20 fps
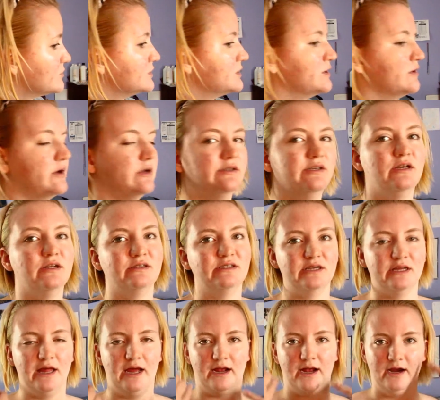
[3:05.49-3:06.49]
So as you can
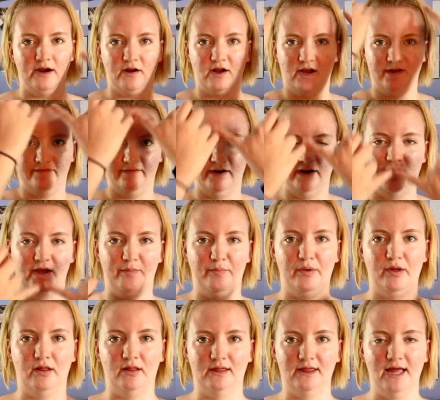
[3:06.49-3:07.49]
see, that kind of covered up
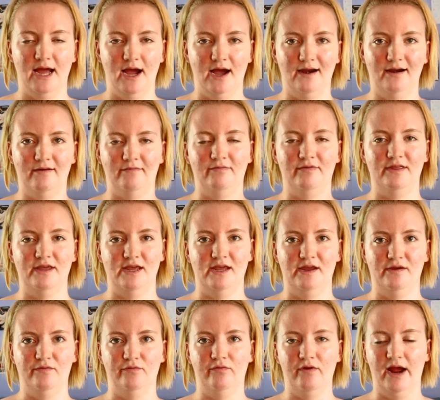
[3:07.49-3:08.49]
a lot of
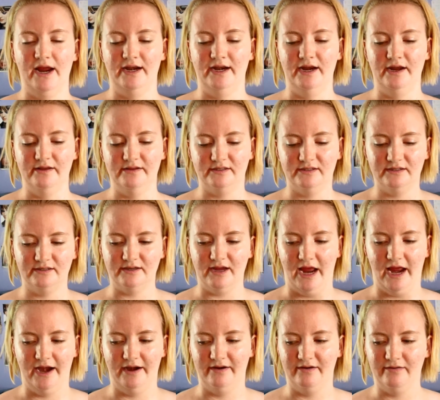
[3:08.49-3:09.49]
the redness
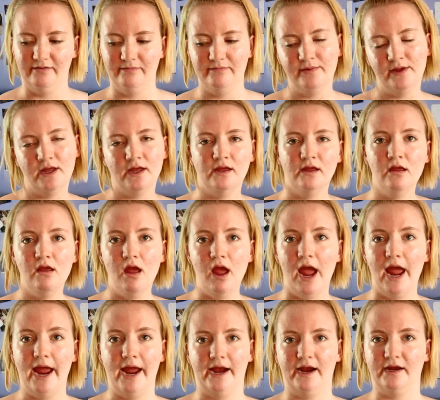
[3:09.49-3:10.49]
and
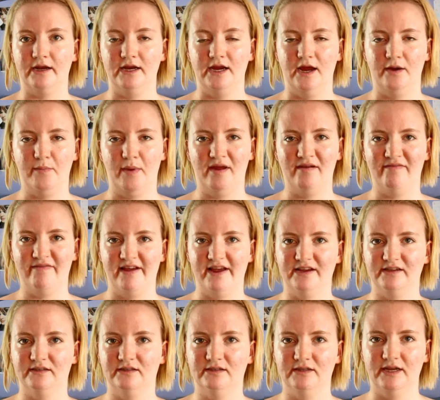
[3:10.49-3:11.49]
acne on my
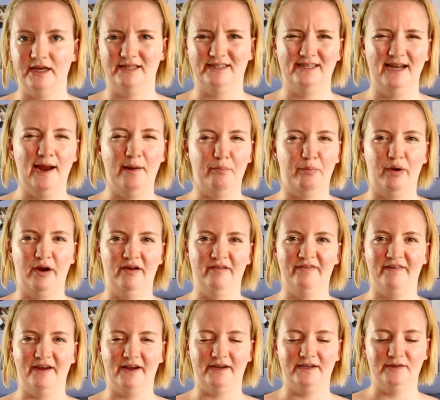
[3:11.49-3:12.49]
face. It's not
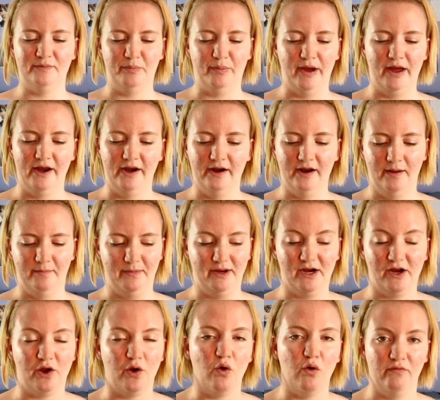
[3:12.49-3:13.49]
perfect, but I'm going
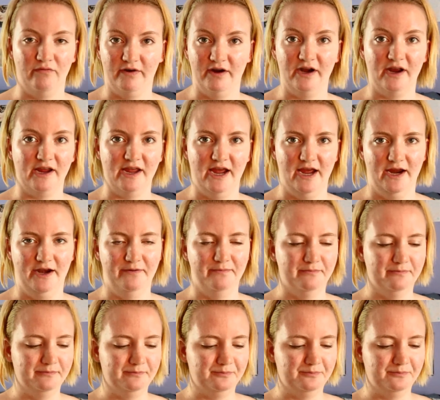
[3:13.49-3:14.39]
to go over it again.